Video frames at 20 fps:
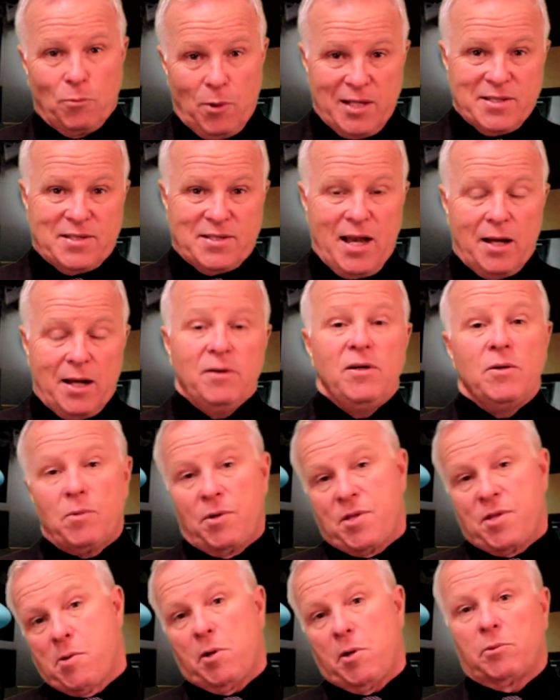Why is that?
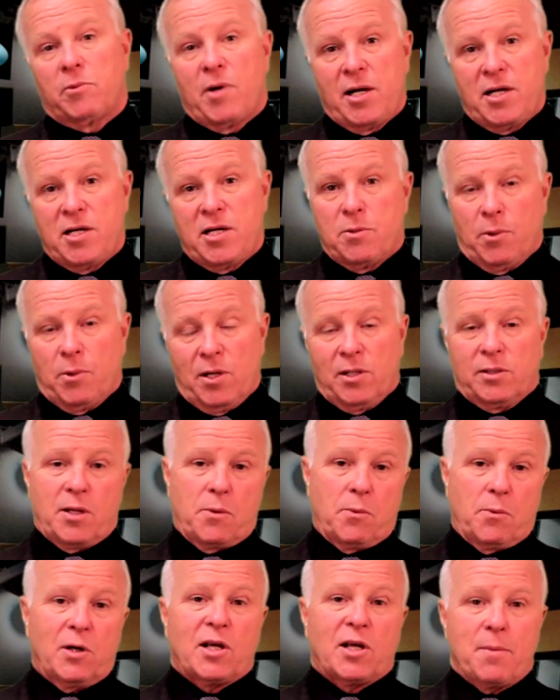Well, they weren't ready to work.
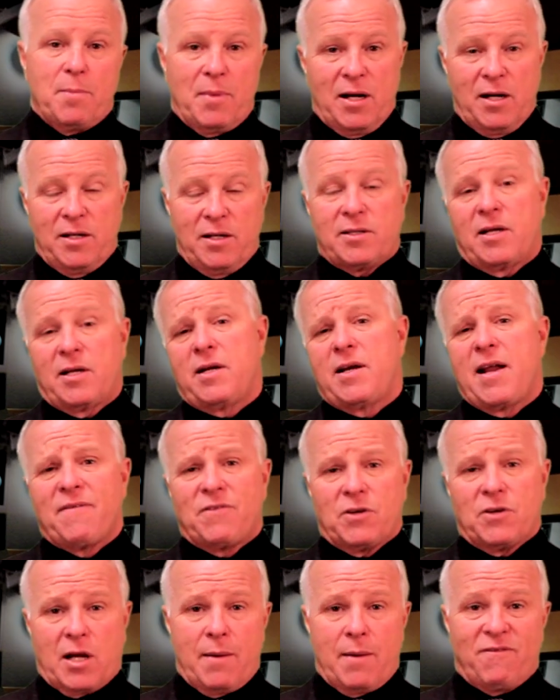They weren't committed. They didn't
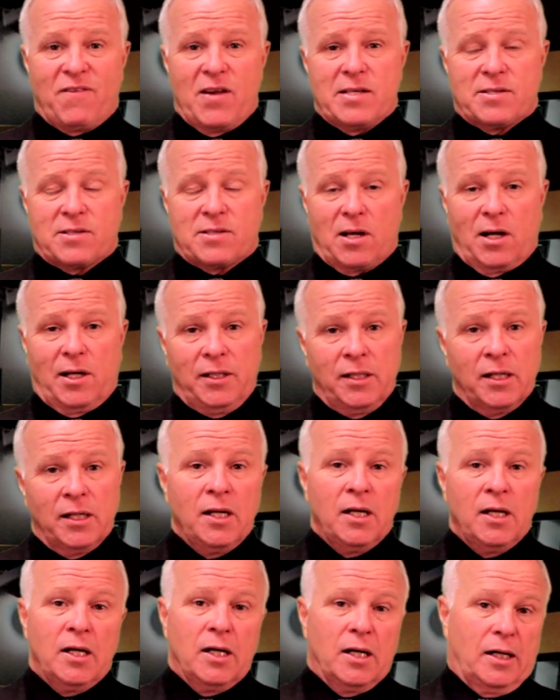have their game face on.
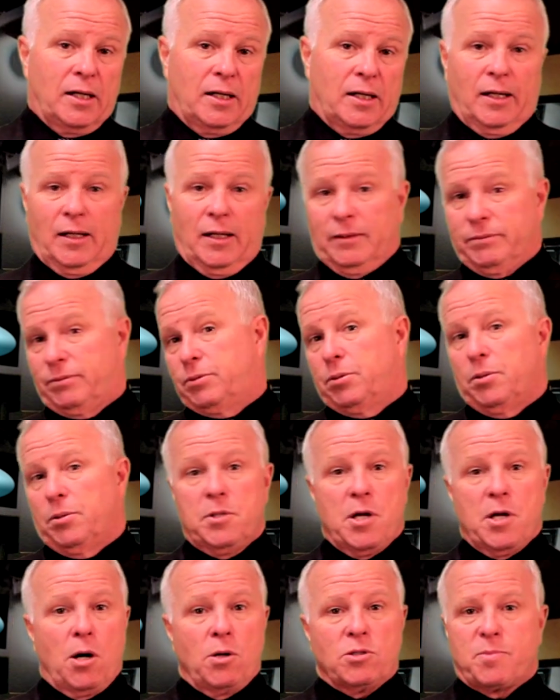
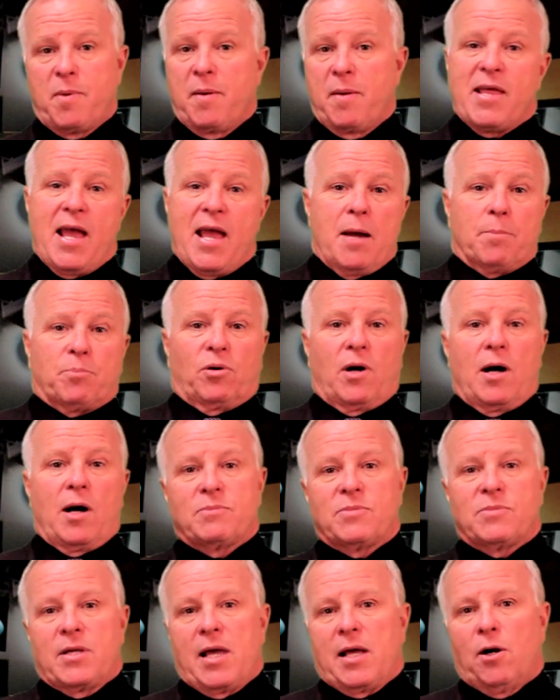Who knows? Maybe they had
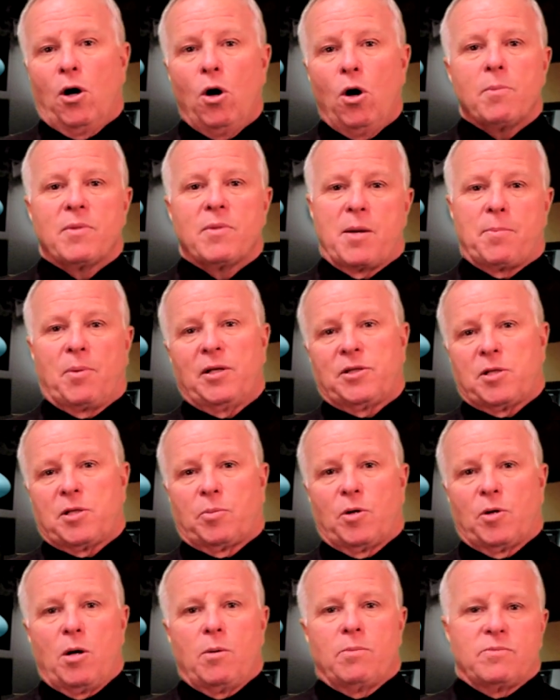problems at home and they brought their
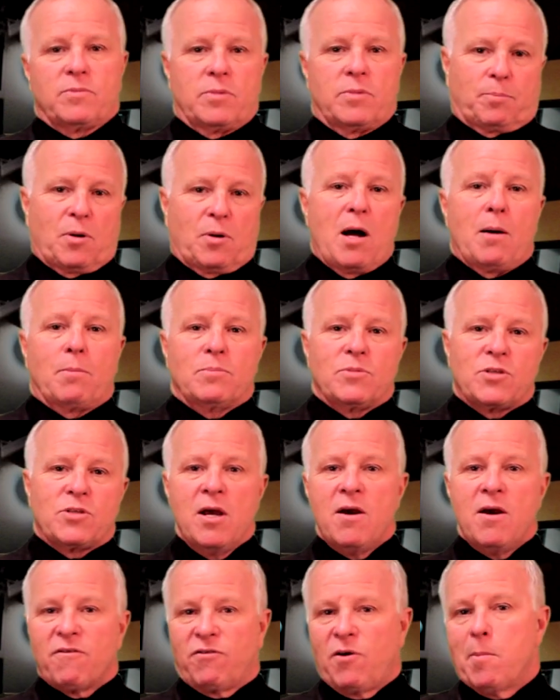problems
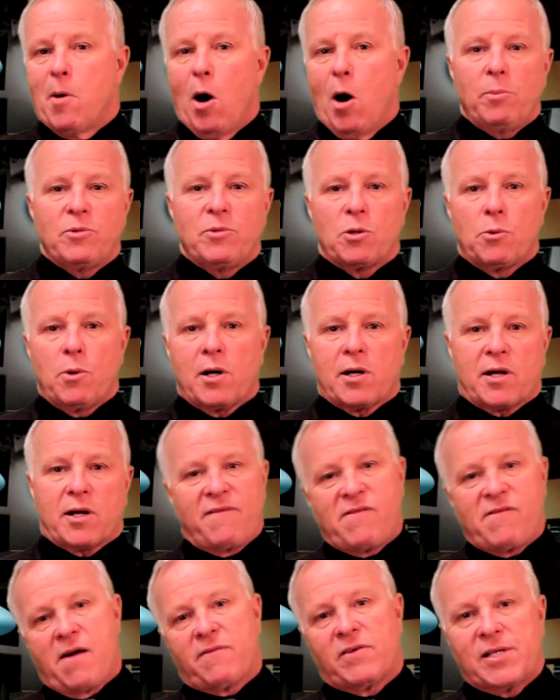from home to work.
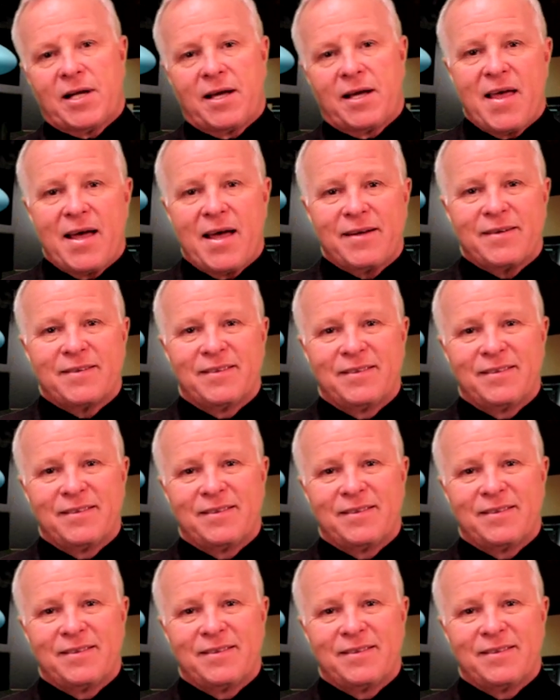Have you ever done that?